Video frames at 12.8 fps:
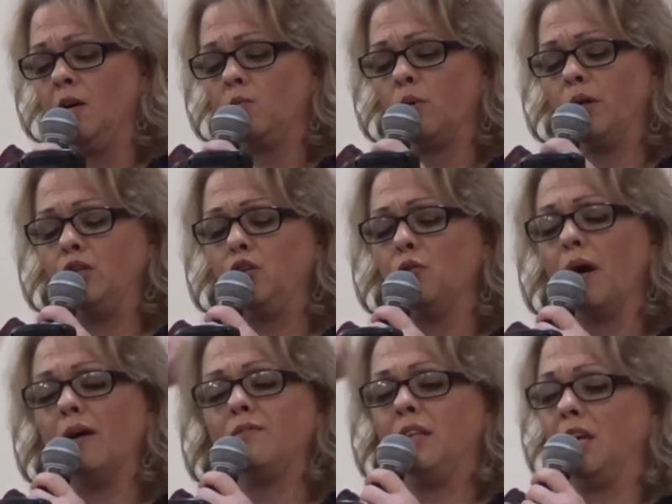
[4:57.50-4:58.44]
what you
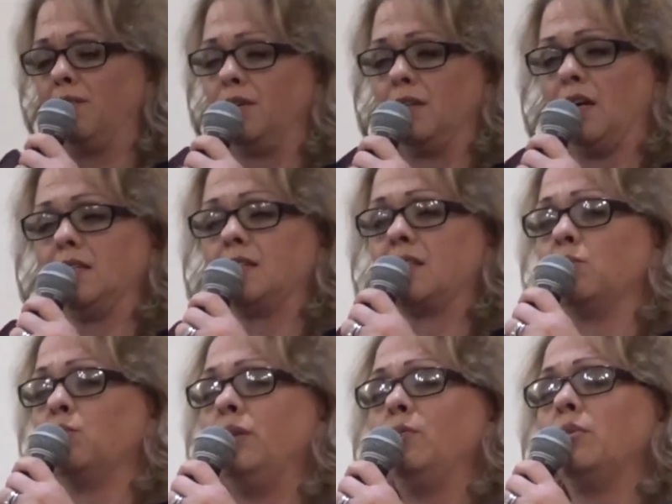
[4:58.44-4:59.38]
have given us,
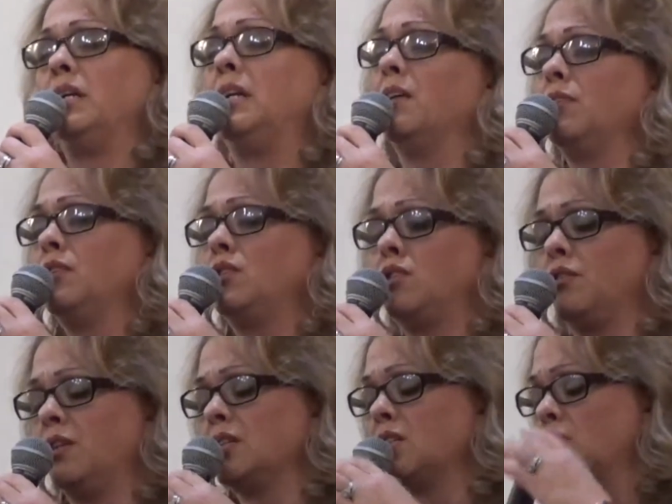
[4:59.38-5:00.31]
and we would give it to
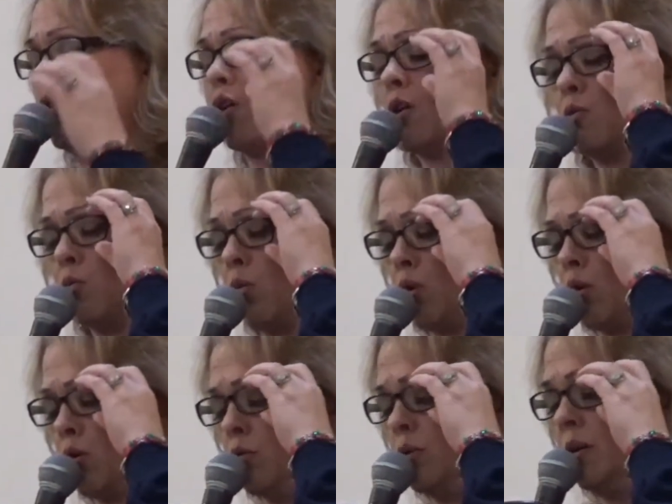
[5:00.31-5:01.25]
this dark
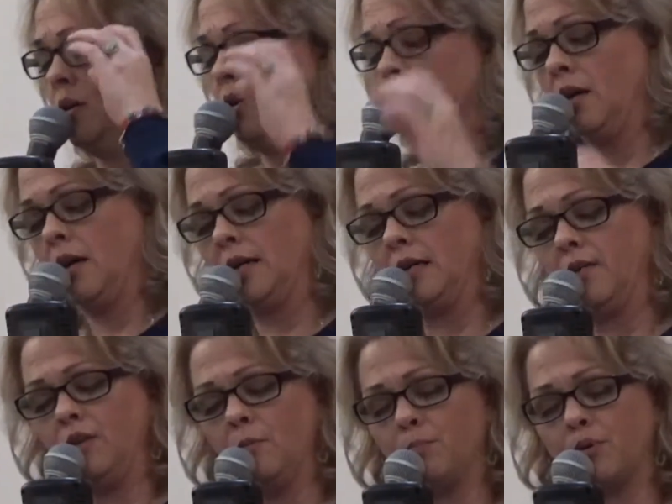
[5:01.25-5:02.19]
world. I
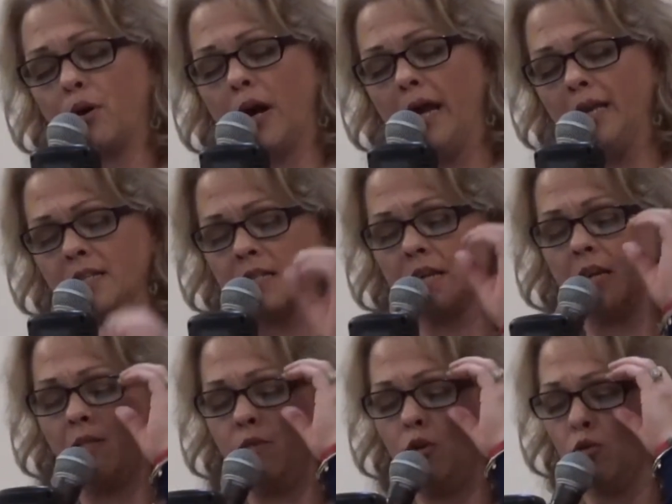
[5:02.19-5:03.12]
give you praise. I
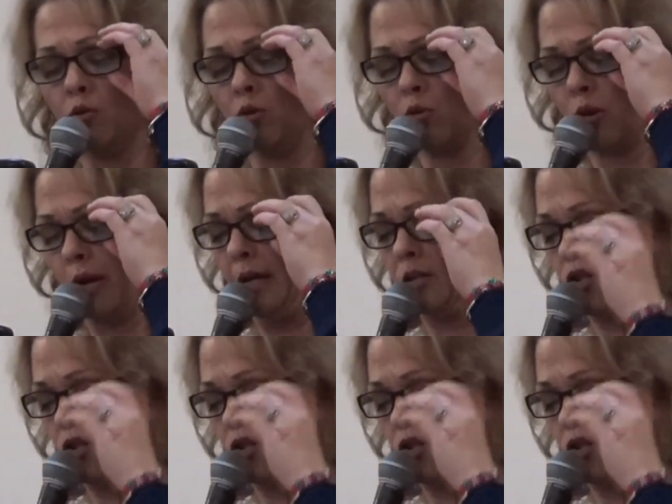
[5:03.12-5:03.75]
give you glory in